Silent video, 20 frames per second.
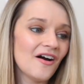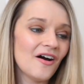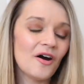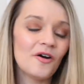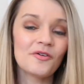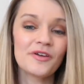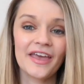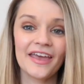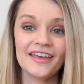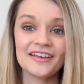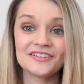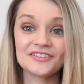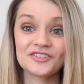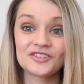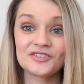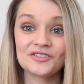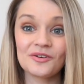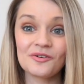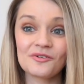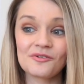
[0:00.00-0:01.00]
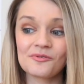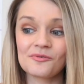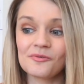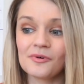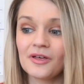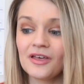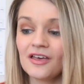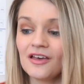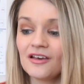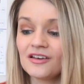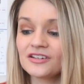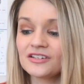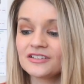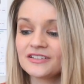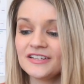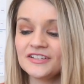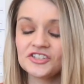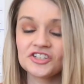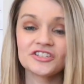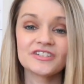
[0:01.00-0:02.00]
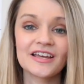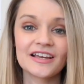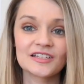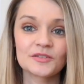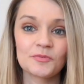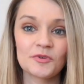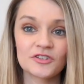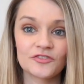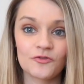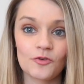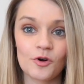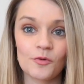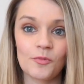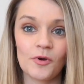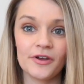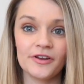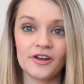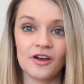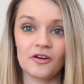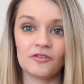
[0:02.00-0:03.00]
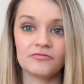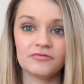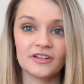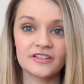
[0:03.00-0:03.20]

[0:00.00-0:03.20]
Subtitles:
Okay, so Teaching Textbooks 4.0.